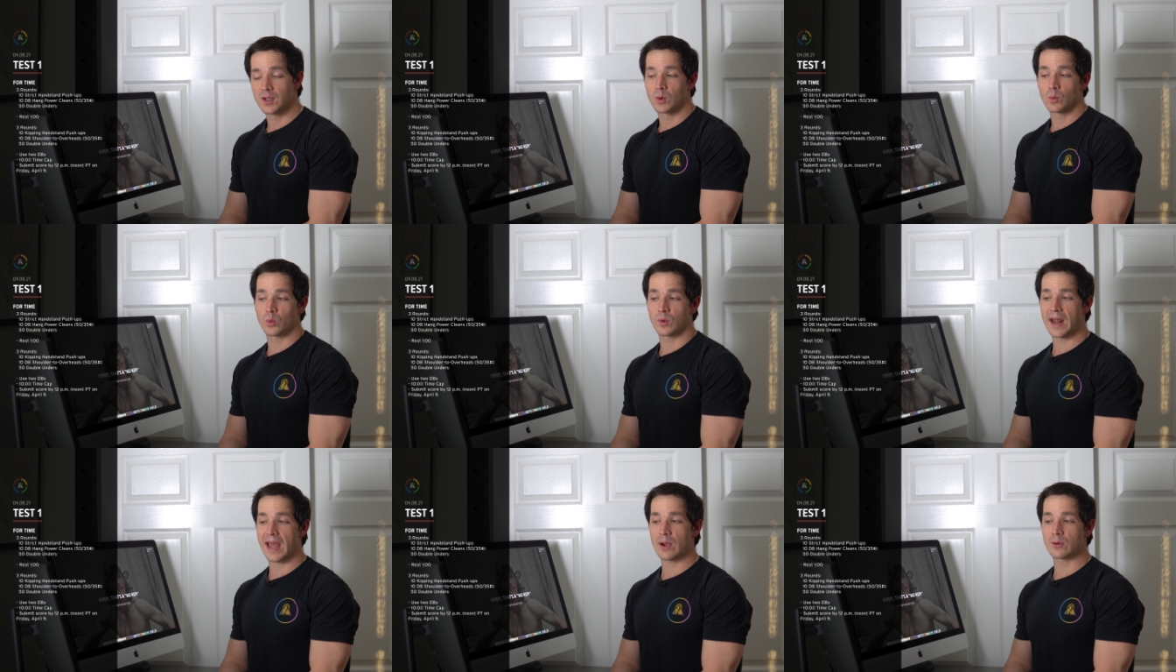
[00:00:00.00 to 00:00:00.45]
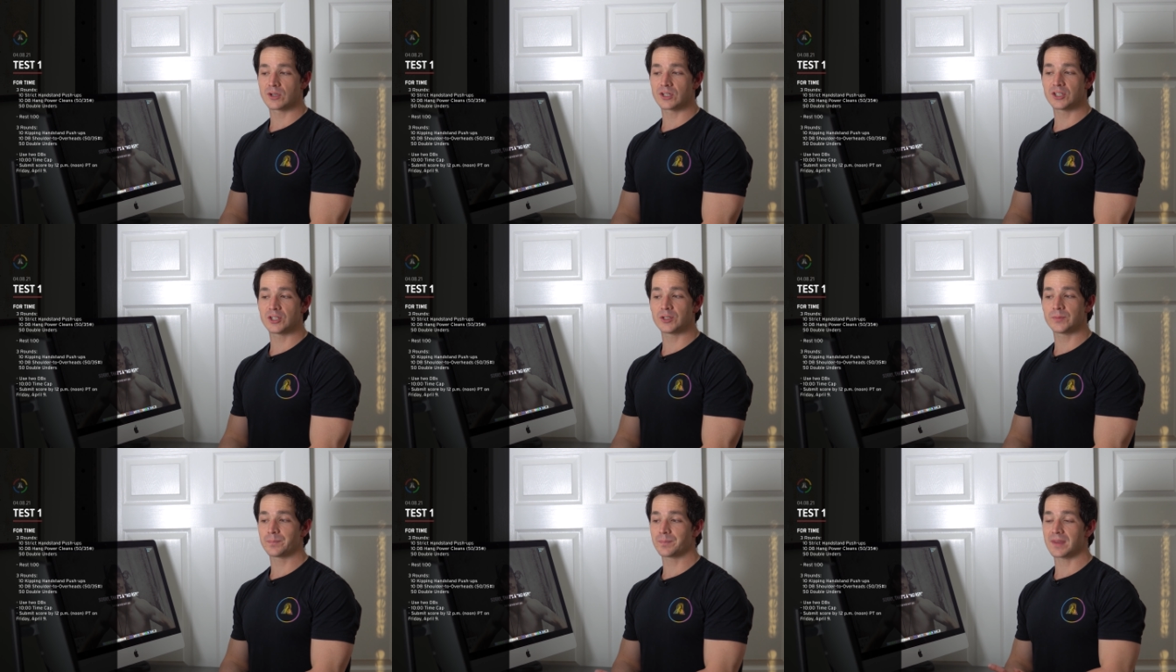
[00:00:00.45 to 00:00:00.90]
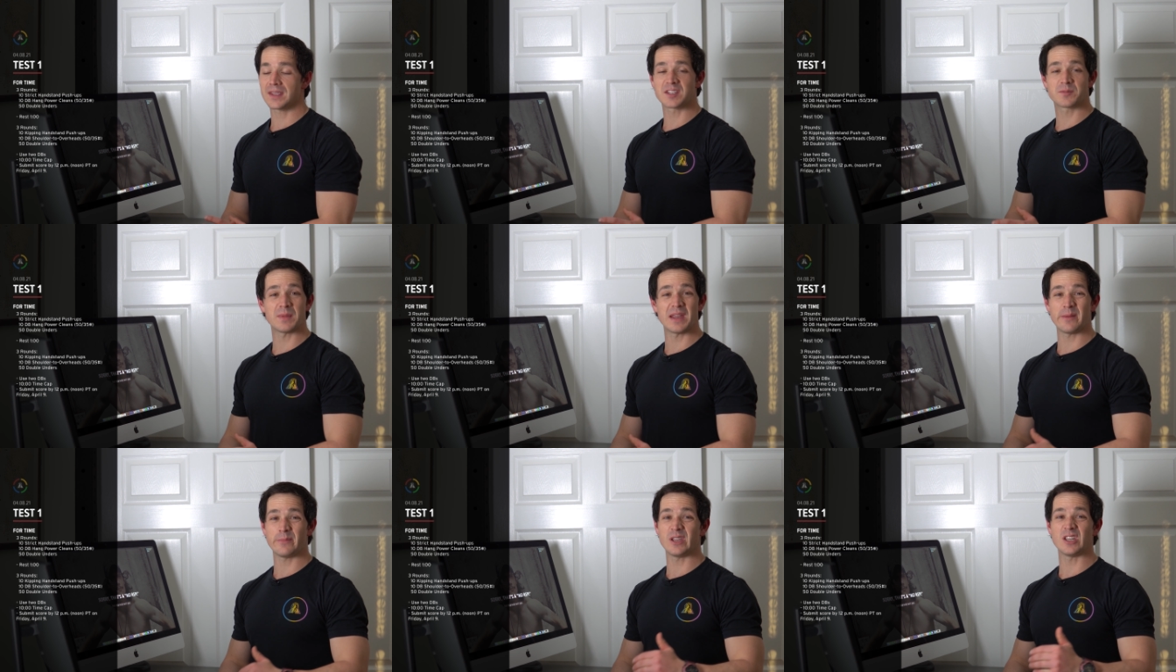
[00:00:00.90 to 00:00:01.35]
what I would do is
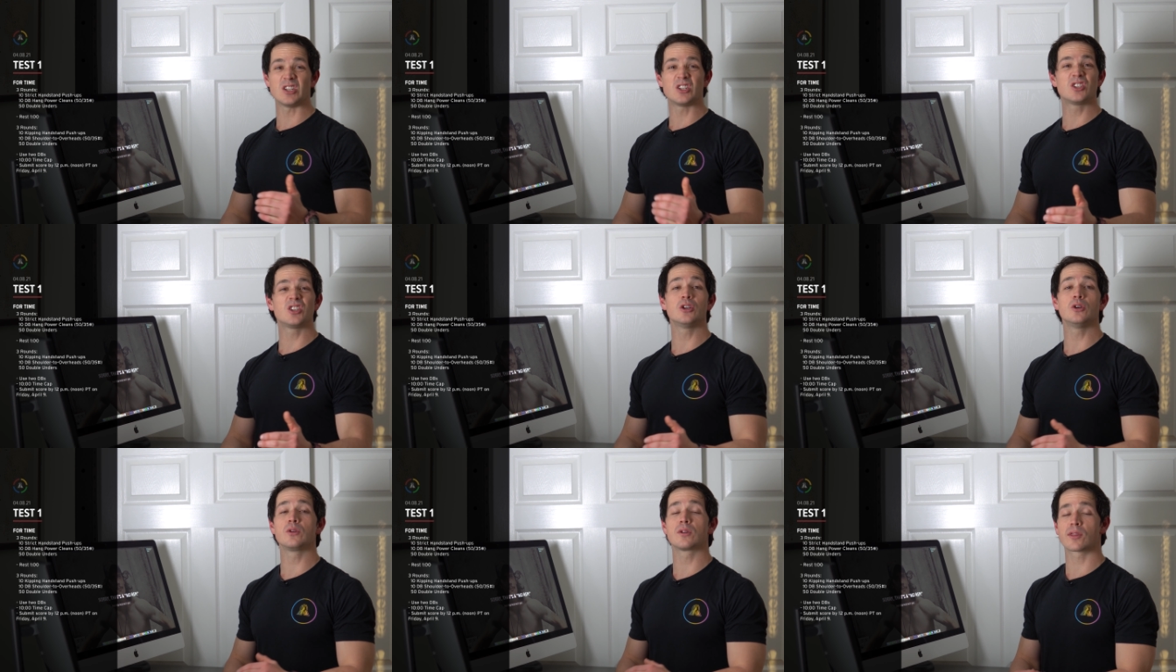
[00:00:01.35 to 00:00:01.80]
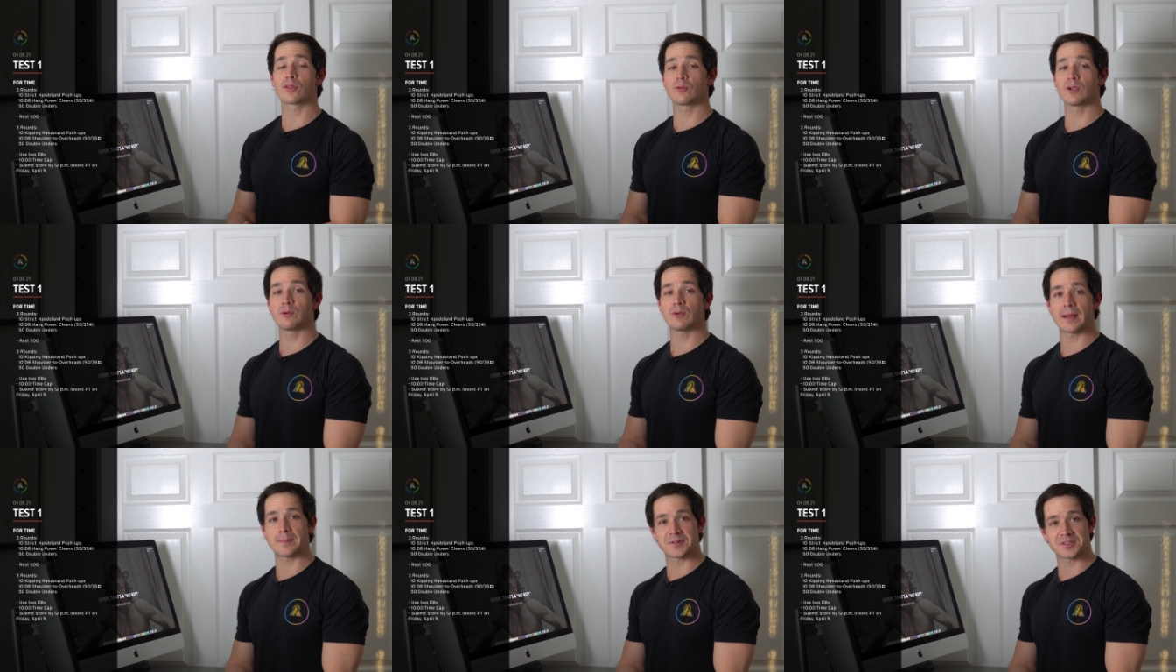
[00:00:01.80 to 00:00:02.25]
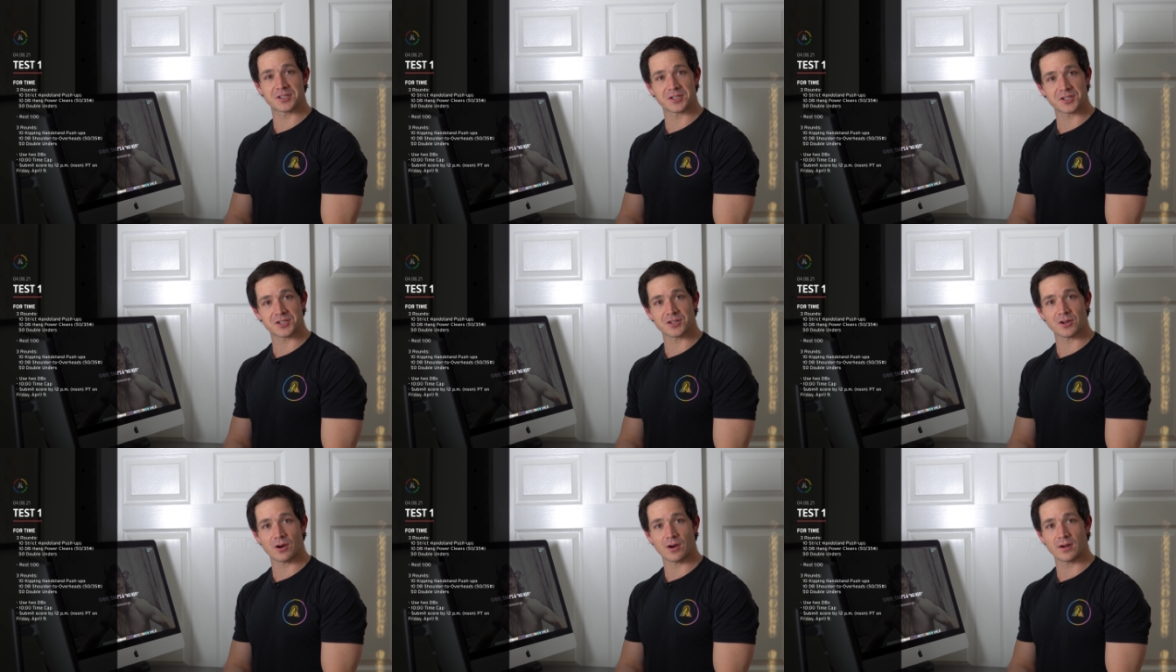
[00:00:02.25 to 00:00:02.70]
maybe 2 to 3 reps to
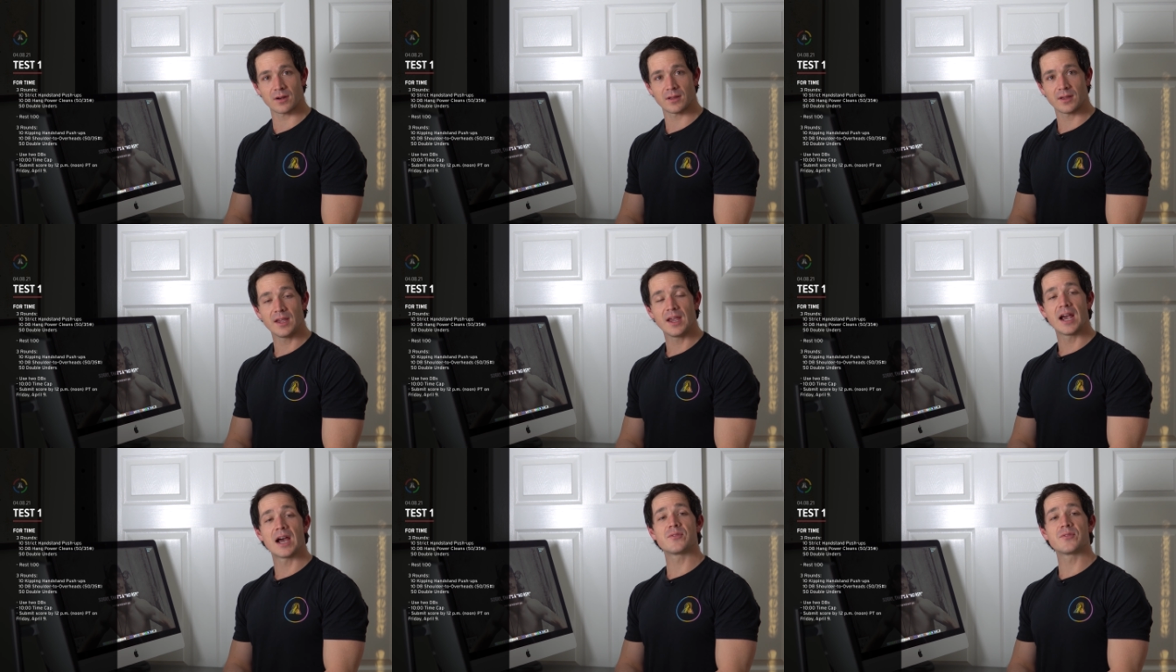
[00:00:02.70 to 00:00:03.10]
start